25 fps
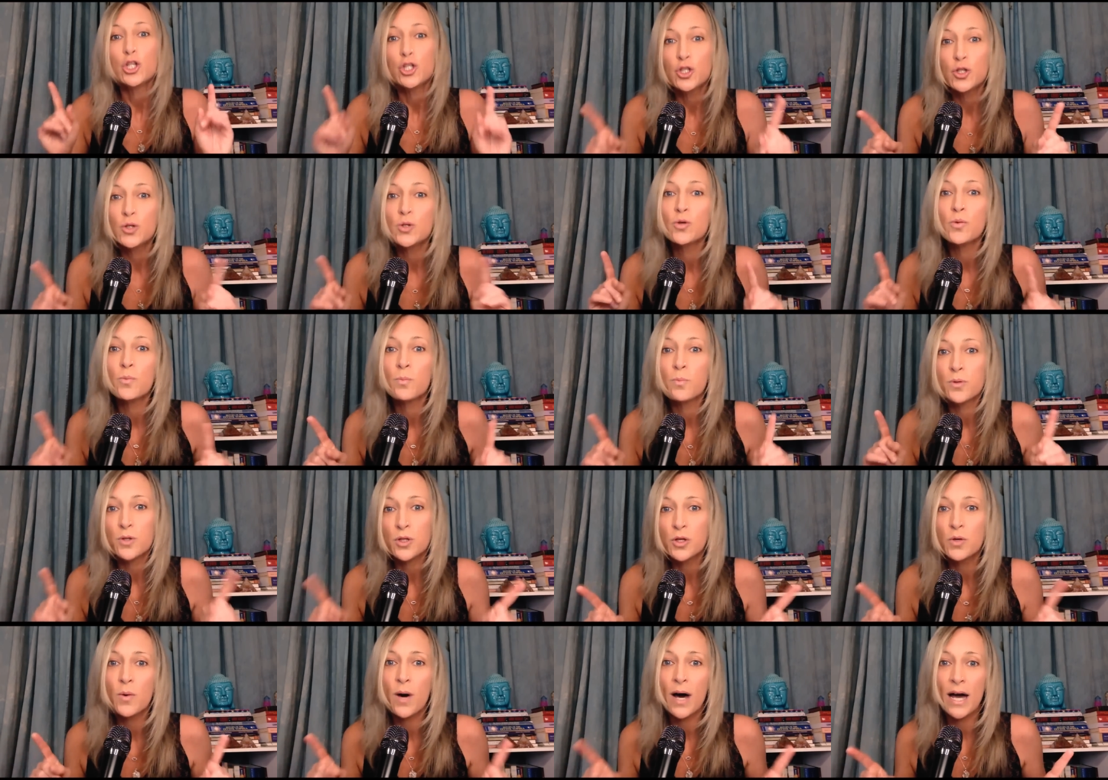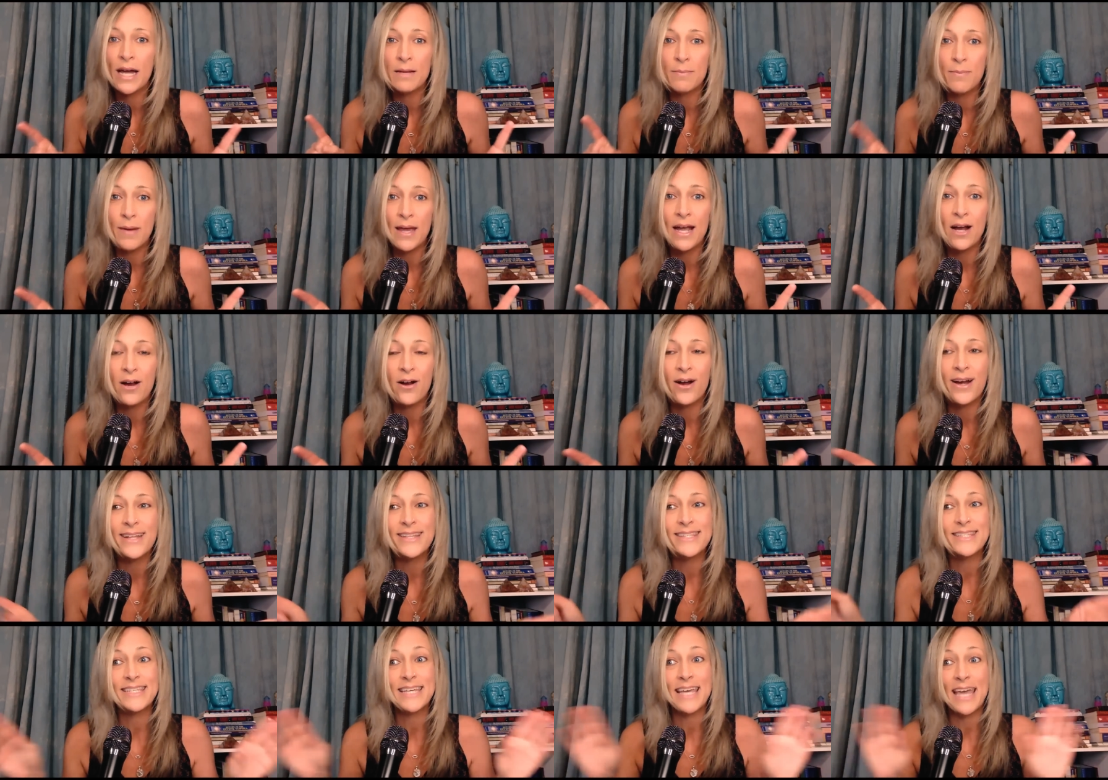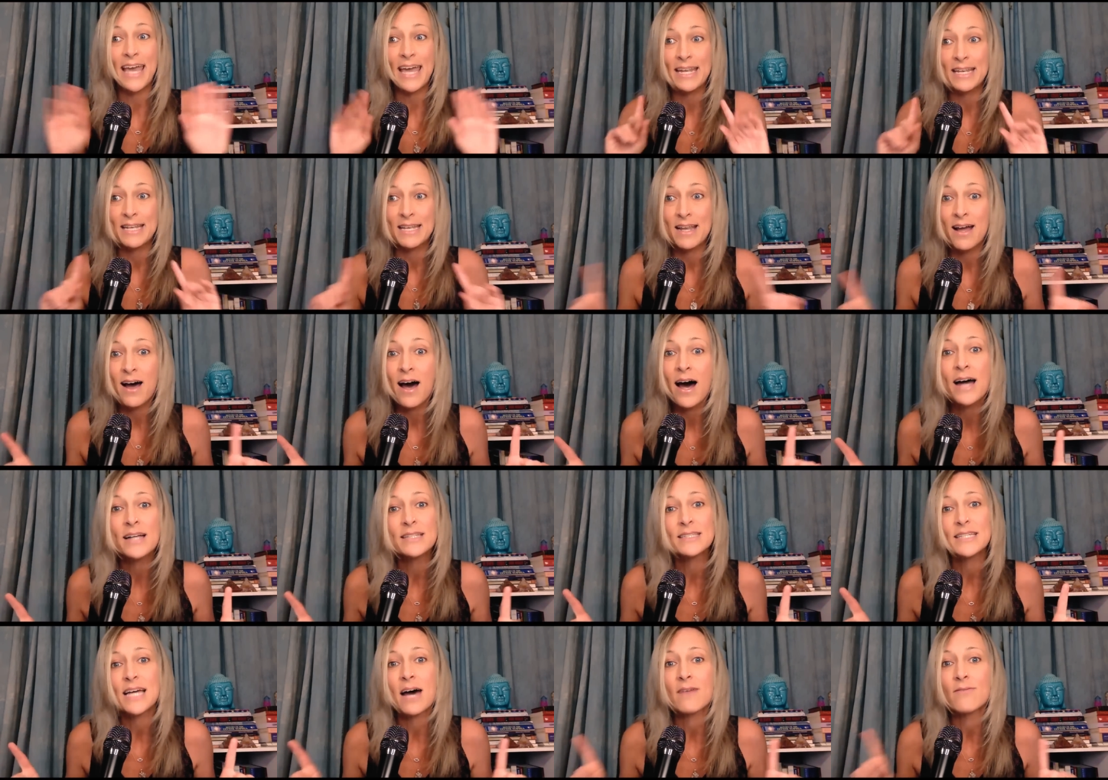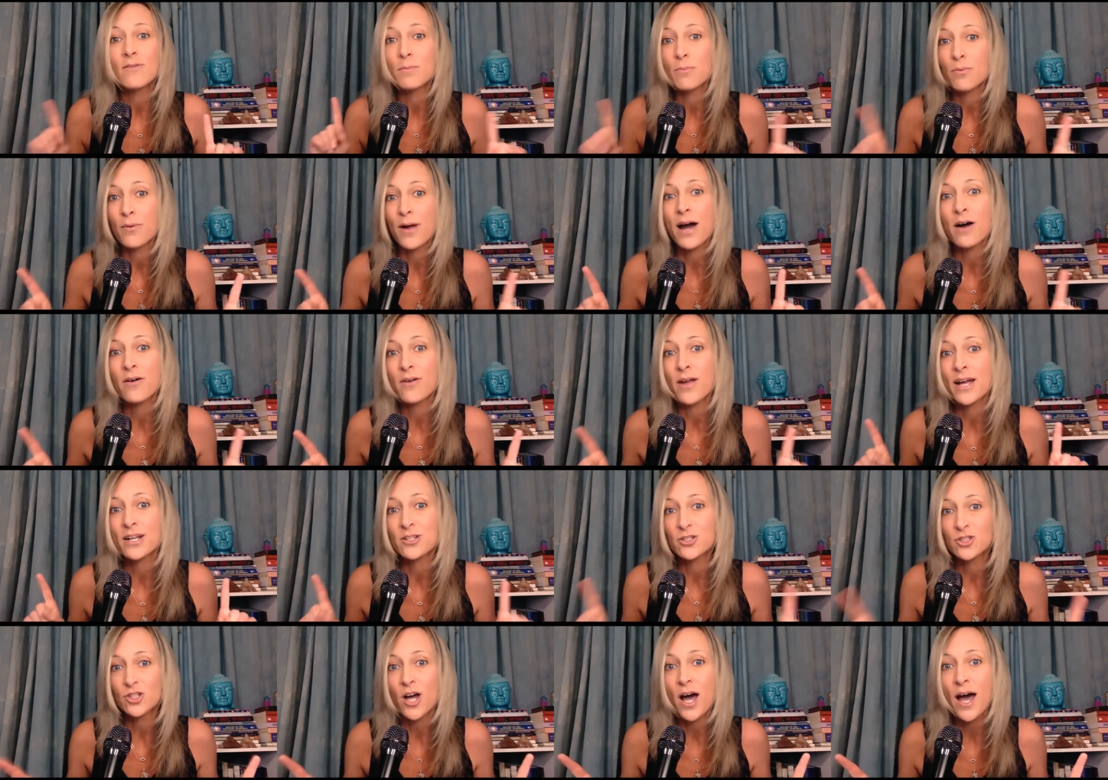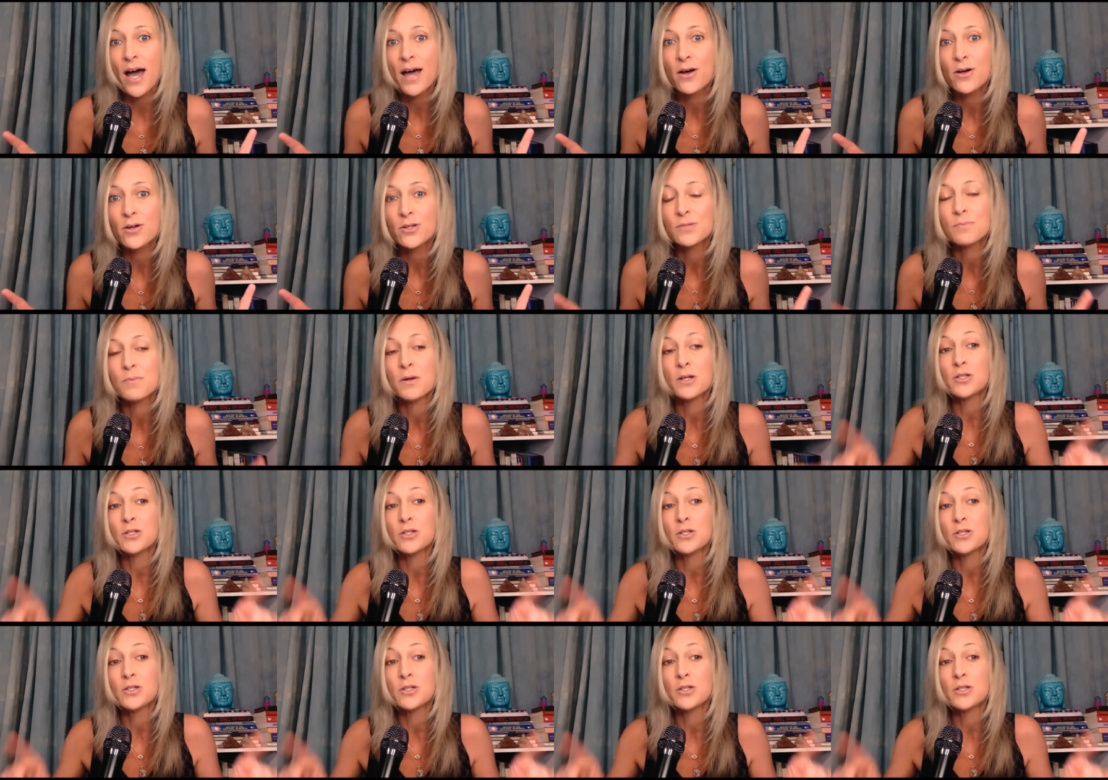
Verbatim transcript: two blue eyed parents cannot have a brown eyed child,